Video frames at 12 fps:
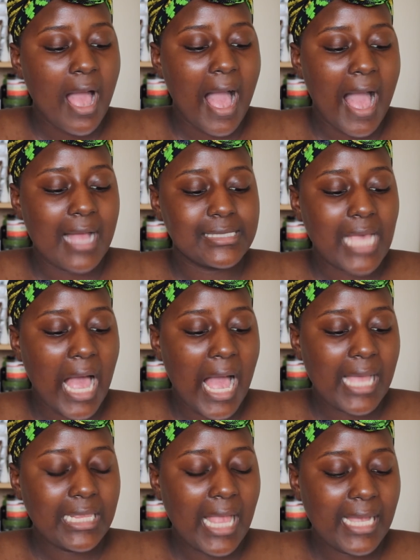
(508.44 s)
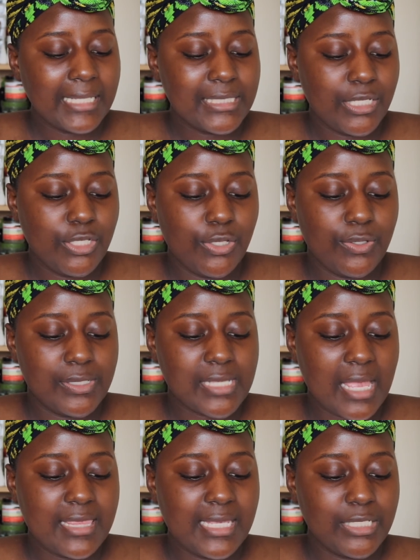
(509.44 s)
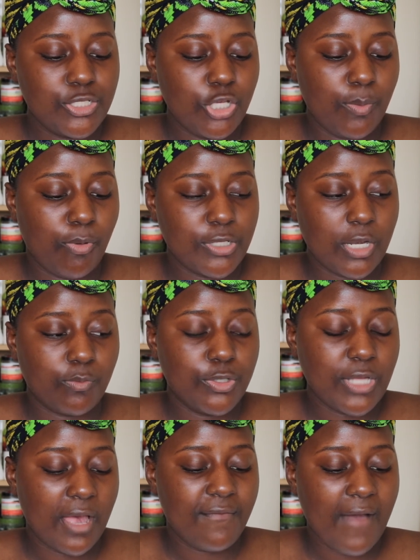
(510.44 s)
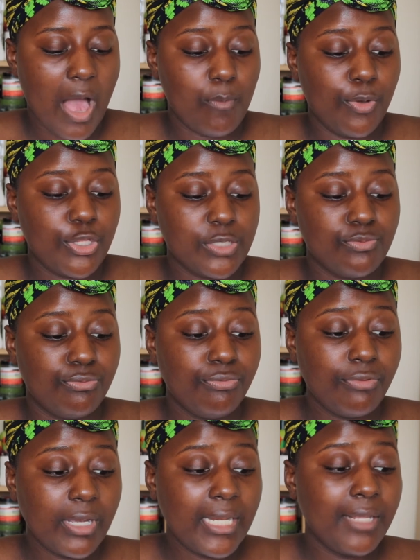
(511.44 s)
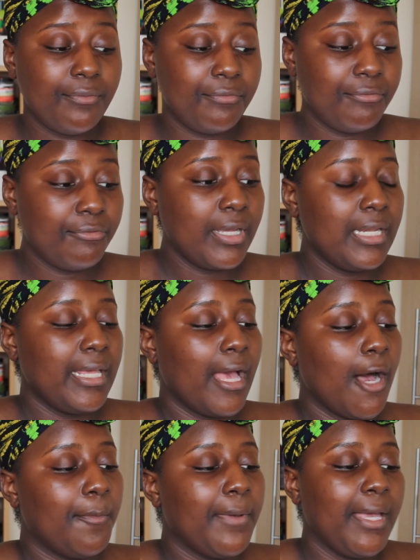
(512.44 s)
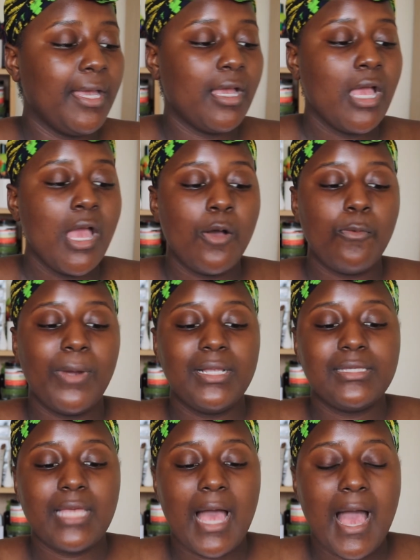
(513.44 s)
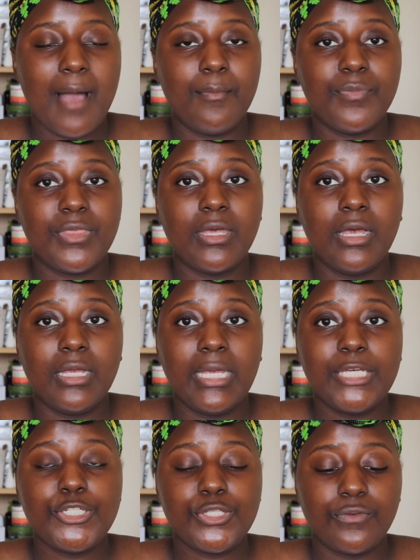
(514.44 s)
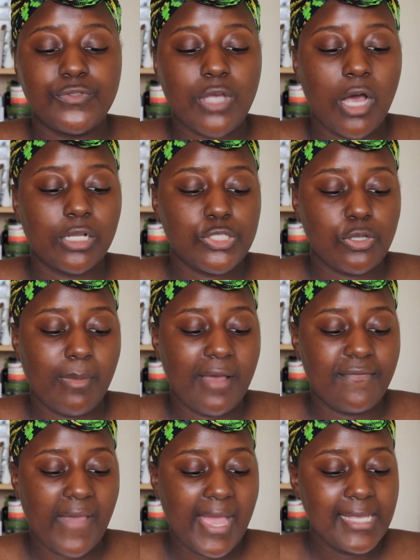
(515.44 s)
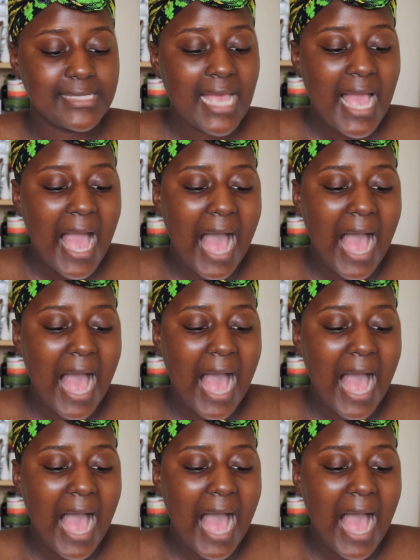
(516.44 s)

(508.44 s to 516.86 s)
And I like to use this new product, which I found, which is really, really helping with the issues of darkness on my face.